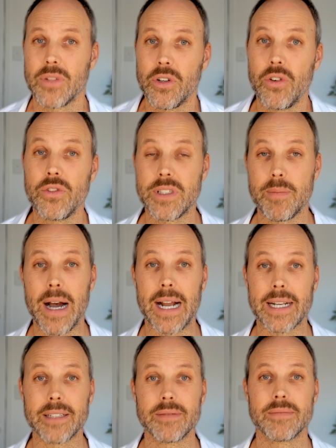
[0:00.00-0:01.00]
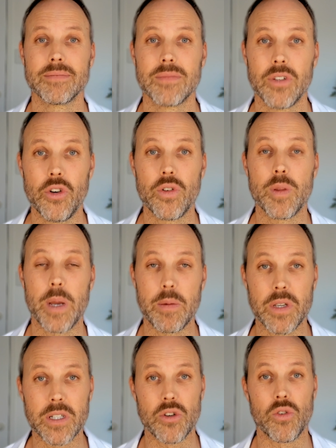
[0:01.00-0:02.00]
Who's the market? Who are the people
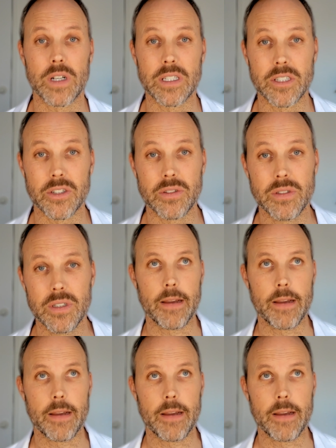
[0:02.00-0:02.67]
you're talking to?